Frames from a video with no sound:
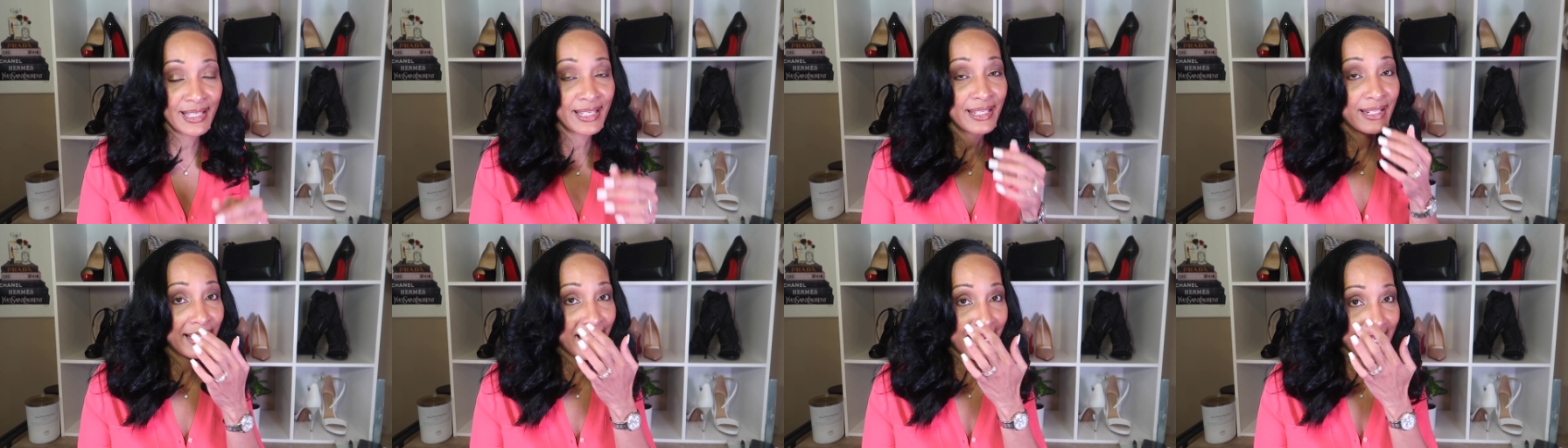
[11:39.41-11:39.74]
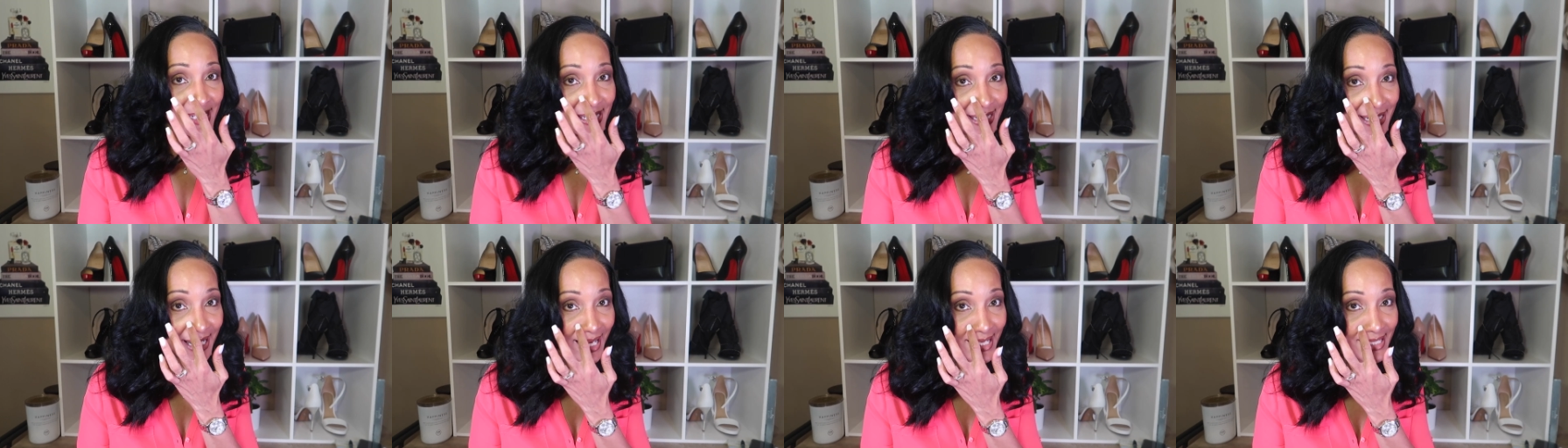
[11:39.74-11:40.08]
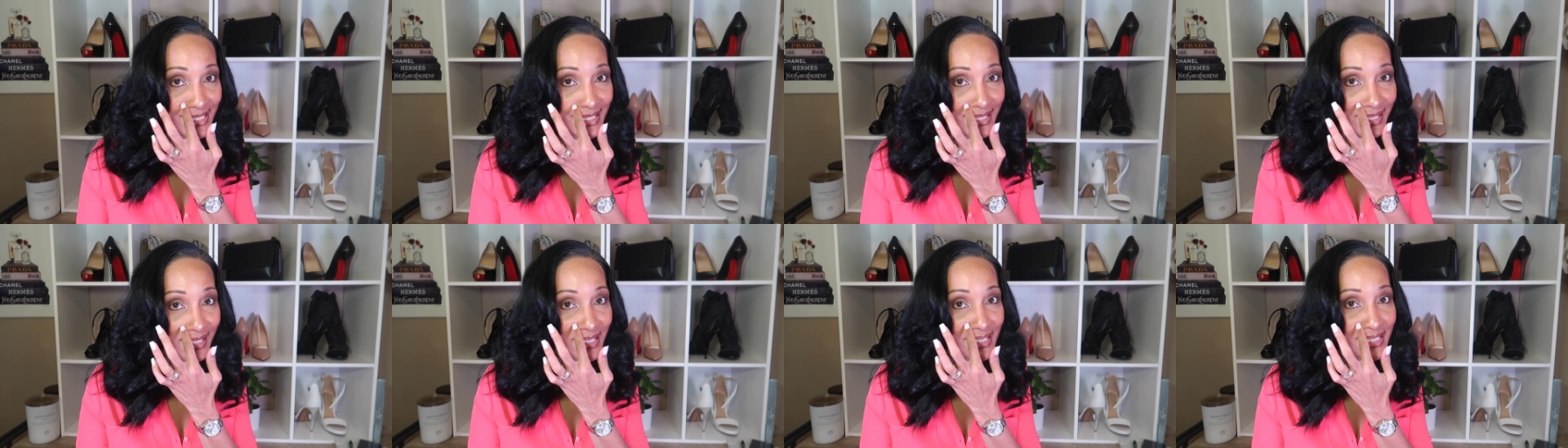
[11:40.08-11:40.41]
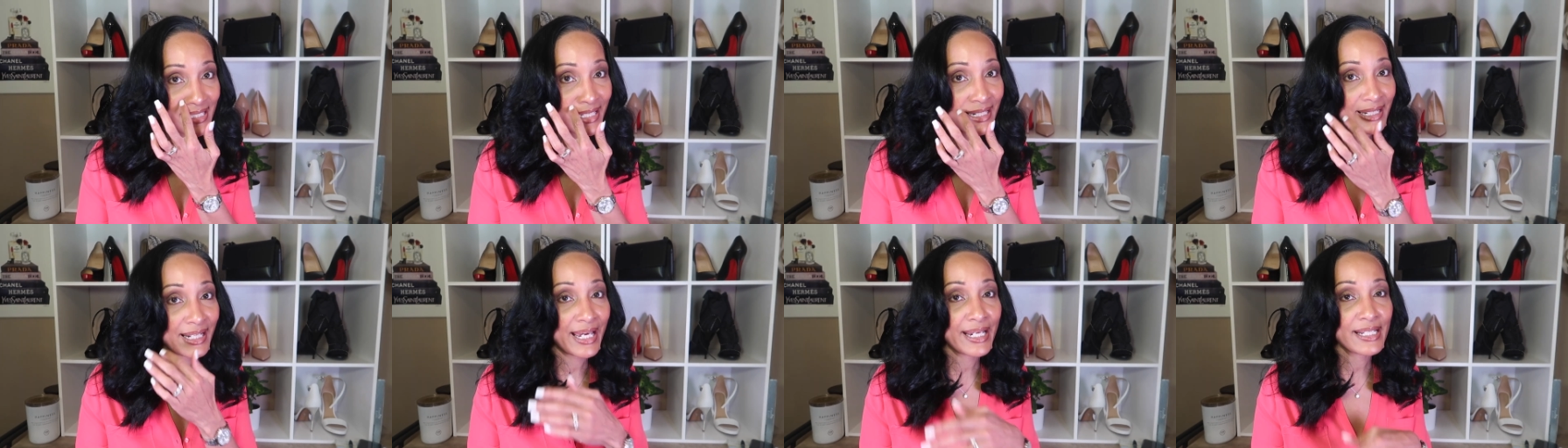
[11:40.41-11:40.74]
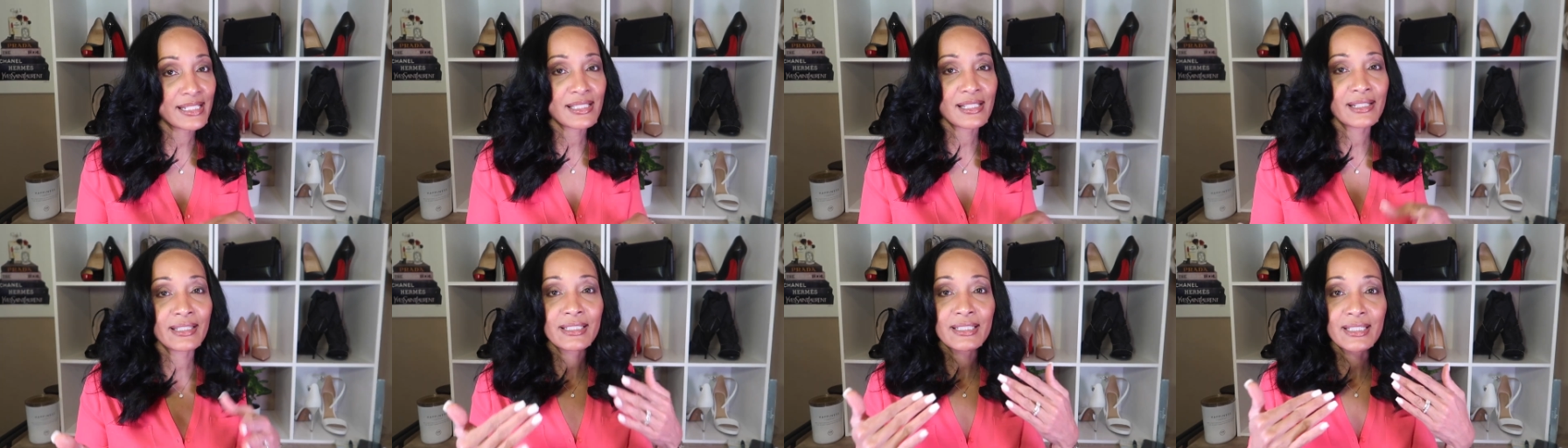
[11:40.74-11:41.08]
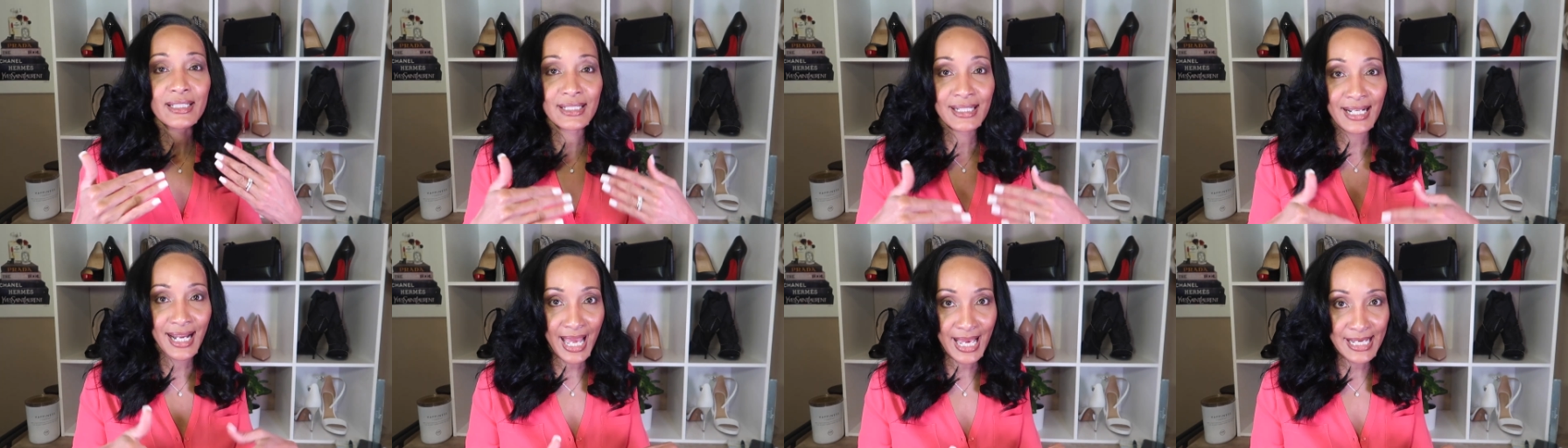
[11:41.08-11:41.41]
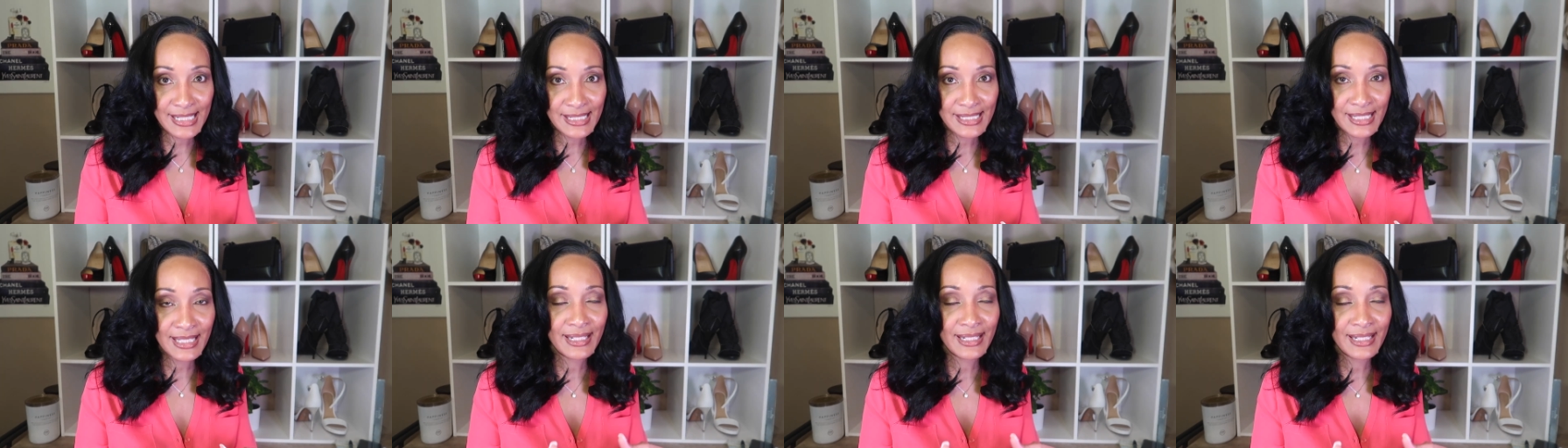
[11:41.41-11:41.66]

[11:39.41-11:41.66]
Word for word: He likes nice things. He likes to look nice.